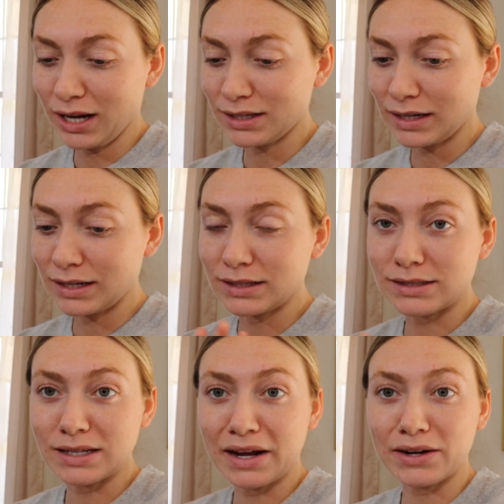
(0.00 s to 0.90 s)
I decided to
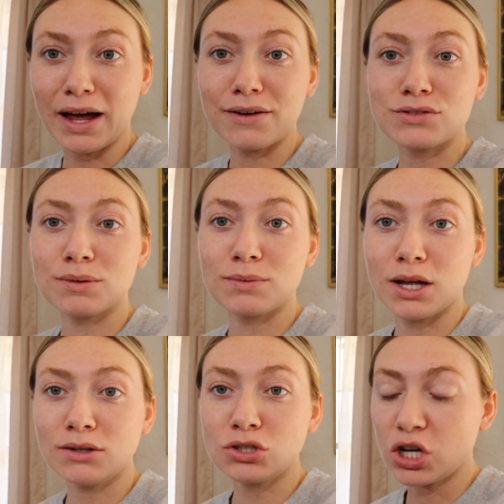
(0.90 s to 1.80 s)
sit down and have some
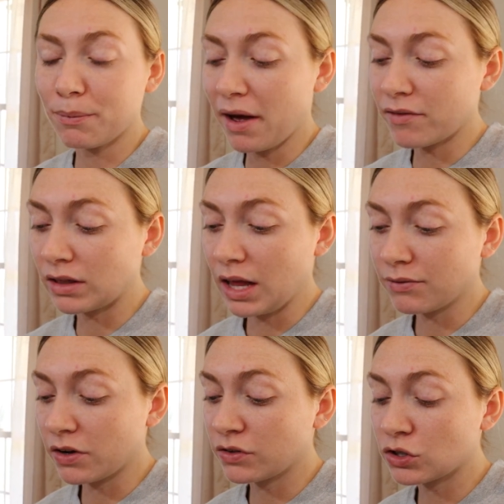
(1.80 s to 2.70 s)
lunch. I'm having
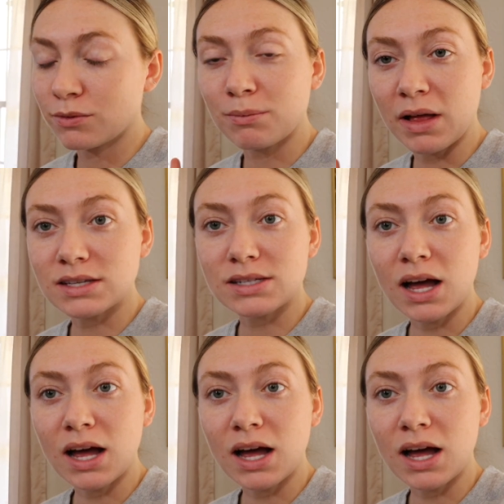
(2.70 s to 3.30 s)
leftovers from last